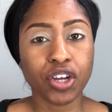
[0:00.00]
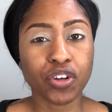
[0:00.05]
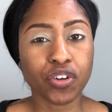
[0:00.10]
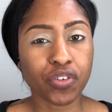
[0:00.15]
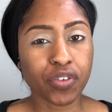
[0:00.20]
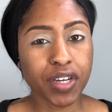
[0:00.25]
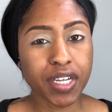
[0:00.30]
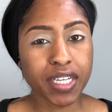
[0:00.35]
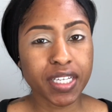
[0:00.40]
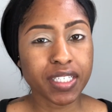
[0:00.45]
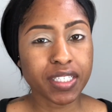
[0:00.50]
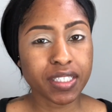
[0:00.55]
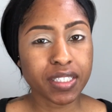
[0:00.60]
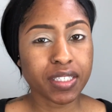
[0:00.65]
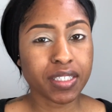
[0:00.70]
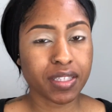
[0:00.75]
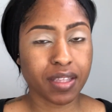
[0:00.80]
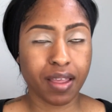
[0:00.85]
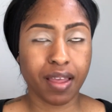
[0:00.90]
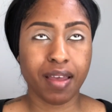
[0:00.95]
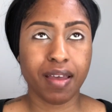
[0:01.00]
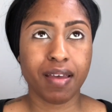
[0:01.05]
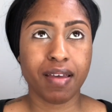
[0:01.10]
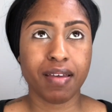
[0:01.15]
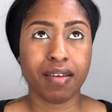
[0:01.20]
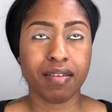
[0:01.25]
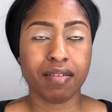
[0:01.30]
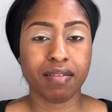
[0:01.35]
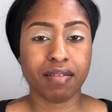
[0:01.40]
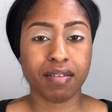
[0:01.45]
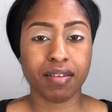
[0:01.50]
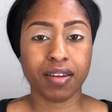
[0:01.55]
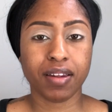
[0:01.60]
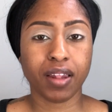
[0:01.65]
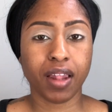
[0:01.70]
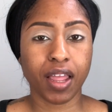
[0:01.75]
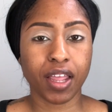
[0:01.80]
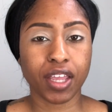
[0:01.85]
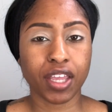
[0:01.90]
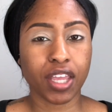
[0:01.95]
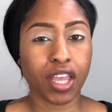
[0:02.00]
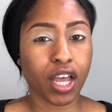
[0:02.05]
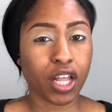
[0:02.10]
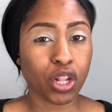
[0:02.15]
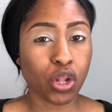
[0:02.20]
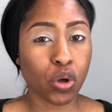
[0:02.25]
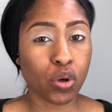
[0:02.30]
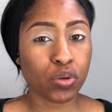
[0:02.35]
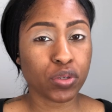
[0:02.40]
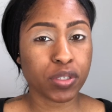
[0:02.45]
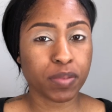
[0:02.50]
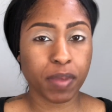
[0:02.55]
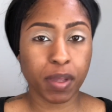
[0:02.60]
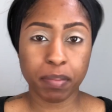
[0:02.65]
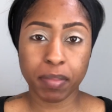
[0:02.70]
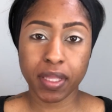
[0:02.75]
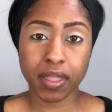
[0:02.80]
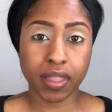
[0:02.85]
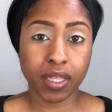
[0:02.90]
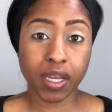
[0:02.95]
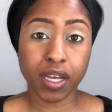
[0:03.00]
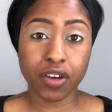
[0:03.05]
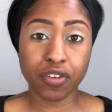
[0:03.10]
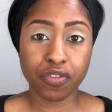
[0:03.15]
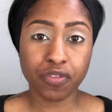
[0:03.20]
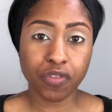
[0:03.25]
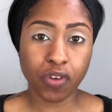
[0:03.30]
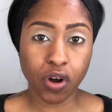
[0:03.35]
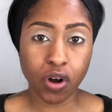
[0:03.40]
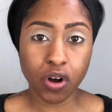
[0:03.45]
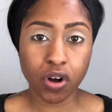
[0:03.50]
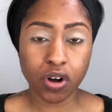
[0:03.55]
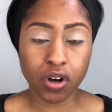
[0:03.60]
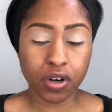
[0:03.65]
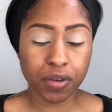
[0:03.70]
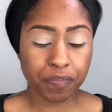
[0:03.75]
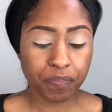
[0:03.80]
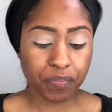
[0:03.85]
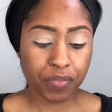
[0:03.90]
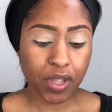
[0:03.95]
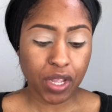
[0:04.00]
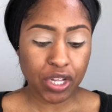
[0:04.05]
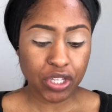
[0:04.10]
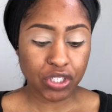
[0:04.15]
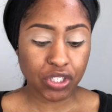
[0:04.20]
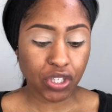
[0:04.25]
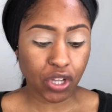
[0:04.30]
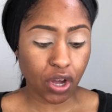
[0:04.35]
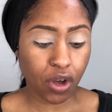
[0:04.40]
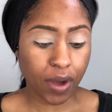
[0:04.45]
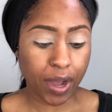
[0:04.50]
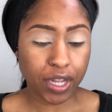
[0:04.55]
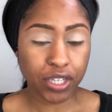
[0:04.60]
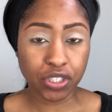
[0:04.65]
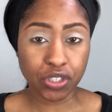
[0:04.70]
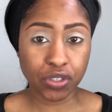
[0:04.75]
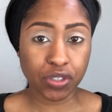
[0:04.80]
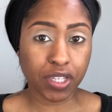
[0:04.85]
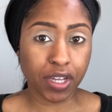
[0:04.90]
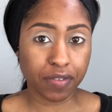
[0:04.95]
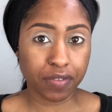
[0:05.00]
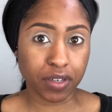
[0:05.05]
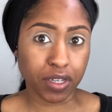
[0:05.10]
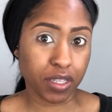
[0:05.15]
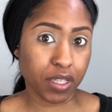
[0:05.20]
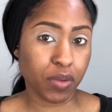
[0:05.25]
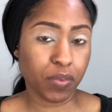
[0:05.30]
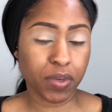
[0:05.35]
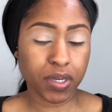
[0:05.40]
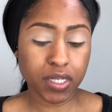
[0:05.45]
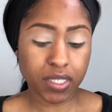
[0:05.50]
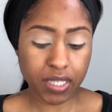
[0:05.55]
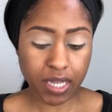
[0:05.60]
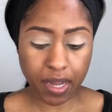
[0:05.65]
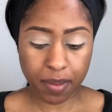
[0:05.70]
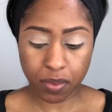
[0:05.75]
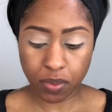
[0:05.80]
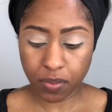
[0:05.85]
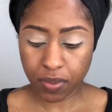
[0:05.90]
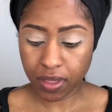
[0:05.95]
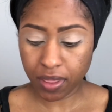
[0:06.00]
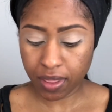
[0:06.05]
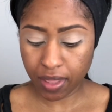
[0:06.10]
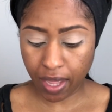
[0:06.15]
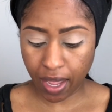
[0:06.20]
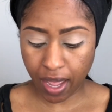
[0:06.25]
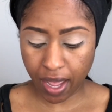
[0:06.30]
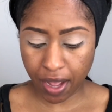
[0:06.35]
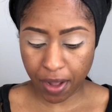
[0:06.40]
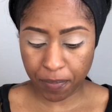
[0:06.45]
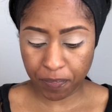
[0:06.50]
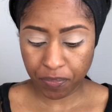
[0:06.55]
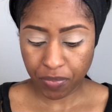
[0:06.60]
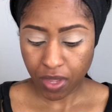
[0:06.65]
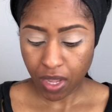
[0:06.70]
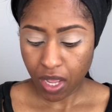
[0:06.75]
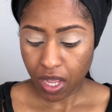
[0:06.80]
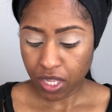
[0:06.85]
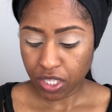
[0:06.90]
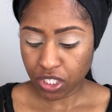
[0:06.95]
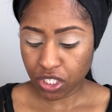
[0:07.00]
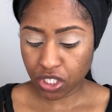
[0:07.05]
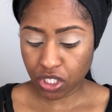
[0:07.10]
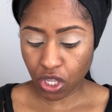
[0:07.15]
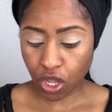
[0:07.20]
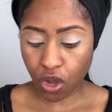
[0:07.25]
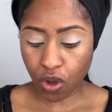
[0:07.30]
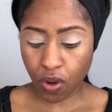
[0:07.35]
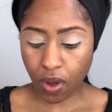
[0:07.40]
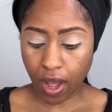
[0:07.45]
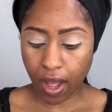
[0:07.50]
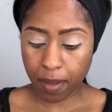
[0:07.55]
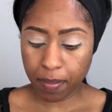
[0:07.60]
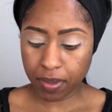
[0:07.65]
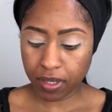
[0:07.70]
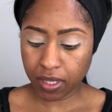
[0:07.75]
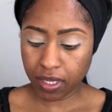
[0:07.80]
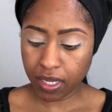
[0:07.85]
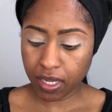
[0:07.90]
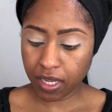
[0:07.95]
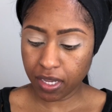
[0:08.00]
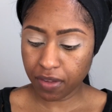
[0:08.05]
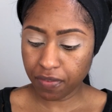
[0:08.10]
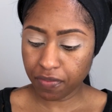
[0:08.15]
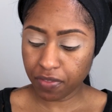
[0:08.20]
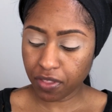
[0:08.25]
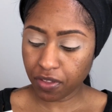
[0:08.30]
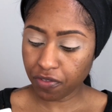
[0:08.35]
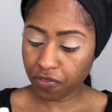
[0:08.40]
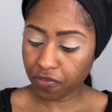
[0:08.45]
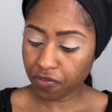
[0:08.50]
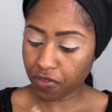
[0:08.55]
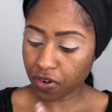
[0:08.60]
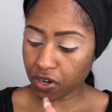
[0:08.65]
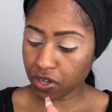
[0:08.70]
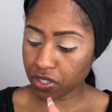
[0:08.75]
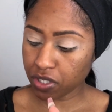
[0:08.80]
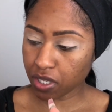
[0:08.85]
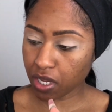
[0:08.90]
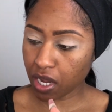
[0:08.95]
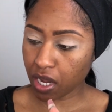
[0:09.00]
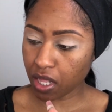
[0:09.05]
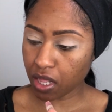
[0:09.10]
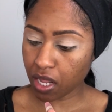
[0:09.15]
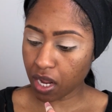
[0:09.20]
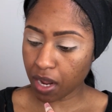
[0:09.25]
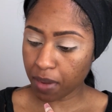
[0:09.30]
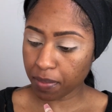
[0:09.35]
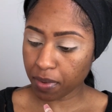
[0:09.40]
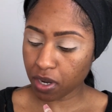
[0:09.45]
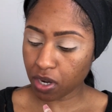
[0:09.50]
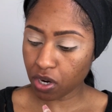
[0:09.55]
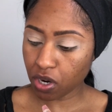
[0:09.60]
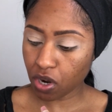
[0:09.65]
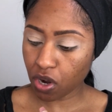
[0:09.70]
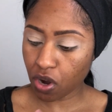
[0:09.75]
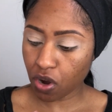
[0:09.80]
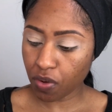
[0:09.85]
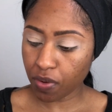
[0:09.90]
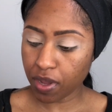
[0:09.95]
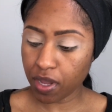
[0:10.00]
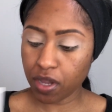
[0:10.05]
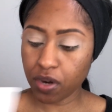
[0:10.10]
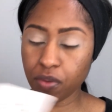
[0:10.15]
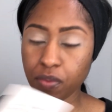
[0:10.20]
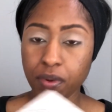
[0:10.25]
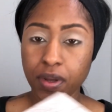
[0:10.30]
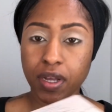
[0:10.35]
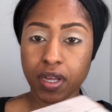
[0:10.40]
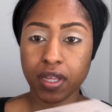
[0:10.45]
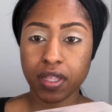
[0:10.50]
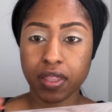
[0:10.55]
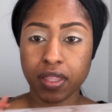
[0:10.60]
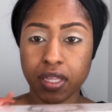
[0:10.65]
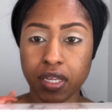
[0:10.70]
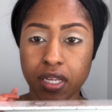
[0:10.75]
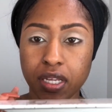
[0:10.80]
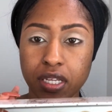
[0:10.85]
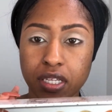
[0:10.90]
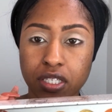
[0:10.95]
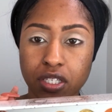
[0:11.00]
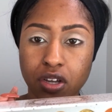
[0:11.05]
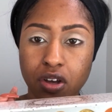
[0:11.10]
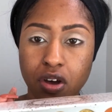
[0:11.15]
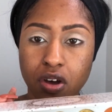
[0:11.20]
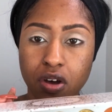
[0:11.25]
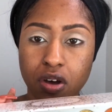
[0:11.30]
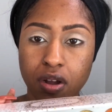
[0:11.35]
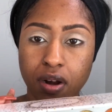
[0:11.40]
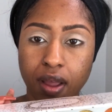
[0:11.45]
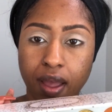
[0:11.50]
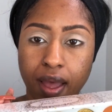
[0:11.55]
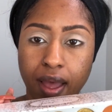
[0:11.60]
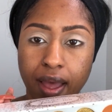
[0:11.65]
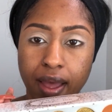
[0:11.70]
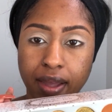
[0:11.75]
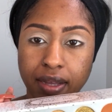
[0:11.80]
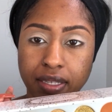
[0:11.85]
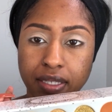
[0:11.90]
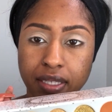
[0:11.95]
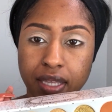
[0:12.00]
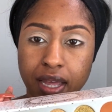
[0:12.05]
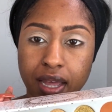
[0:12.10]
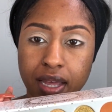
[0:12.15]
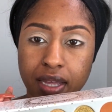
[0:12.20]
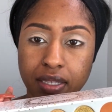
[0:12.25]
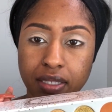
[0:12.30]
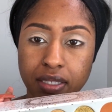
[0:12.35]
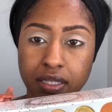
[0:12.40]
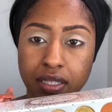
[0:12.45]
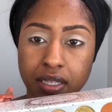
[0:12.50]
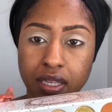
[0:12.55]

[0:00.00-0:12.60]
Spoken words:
greens and like yellows make me think of fall. So I do definitely wanna dabble with that. So I believe the first color I'm gonna go in with is called Access,